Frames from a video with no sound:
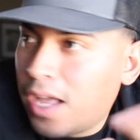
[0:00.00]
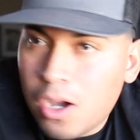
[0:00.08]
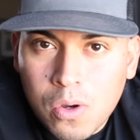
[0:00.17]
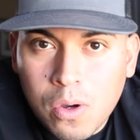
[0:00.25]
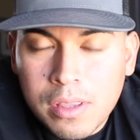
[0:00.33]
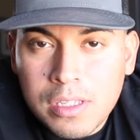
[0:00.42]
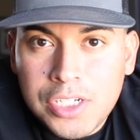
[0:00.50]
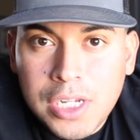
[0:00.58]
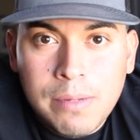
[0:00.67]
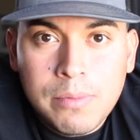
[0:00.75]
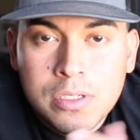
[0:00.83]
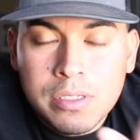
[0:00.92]
I'll go to the
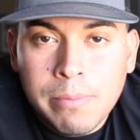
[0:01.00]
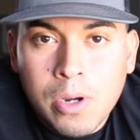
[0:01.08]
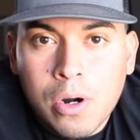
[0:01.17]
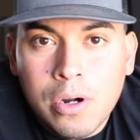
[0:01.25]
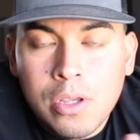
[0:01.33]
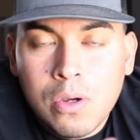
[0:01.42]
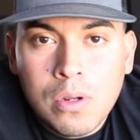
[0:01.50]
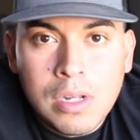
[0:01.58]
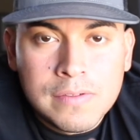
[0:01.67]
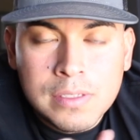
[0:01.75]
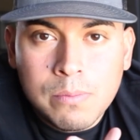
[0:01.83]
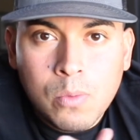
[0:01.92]
gym, do some cardio,
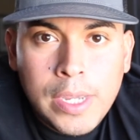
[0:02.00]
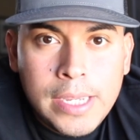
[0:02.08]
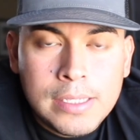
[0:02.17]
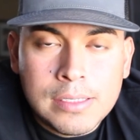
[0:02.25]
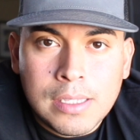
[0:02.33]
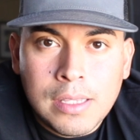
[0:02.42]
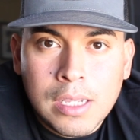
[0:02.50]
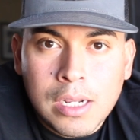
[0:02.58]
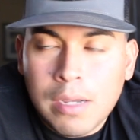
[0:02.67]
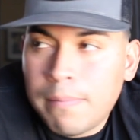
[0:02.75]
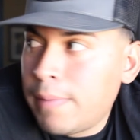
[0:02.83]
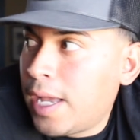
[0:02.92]
lift some weights, and then
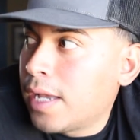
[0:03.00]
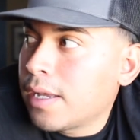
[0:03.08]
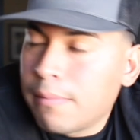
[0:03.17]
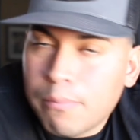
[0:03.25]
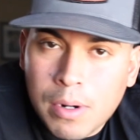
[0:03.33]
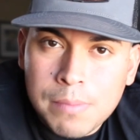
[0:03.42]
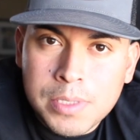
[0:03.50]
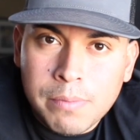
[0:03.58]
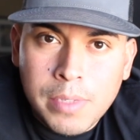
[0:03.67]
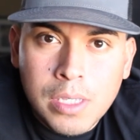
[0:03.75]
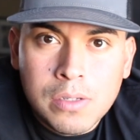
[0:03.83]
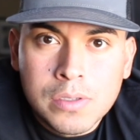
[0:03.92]
come back and prep
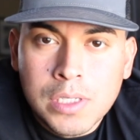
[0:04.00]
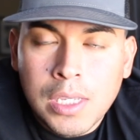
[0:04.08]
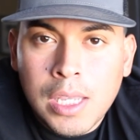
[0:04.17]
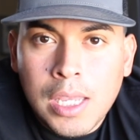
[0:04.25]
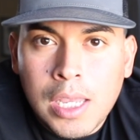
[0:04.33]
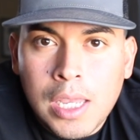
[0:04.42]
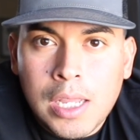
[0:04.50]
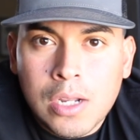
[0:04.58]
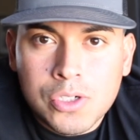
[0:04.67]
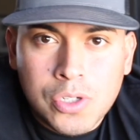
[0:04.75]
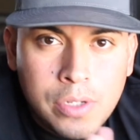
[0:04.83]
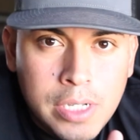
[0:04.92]
some meals, and
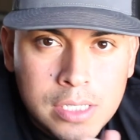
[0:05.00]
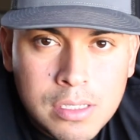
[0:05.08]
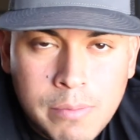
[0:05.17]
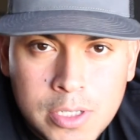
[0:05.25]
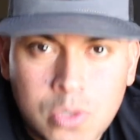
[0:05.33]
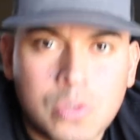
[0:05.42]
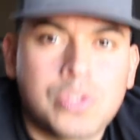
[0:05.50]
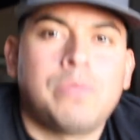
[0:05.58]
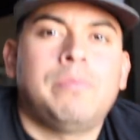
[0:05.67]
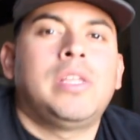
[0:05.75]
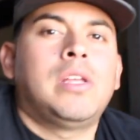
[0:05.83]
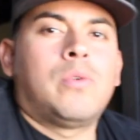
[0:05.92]
I'll show you guys on my
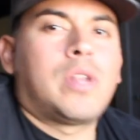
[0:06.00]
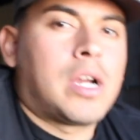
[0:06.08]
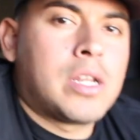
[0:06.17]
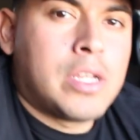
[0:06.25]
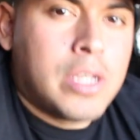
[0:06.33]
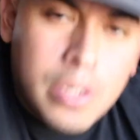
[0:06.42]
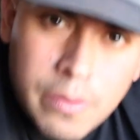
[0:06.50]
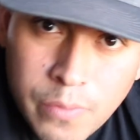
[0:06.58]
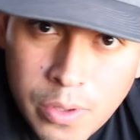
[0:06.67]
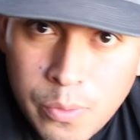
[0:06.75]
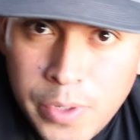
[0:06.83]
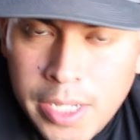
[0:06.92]
social media what I'm gonna cook
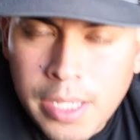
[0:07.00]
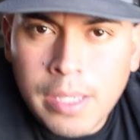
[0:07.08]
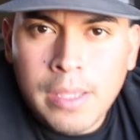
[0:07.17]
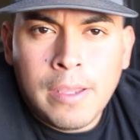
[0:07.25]
for the week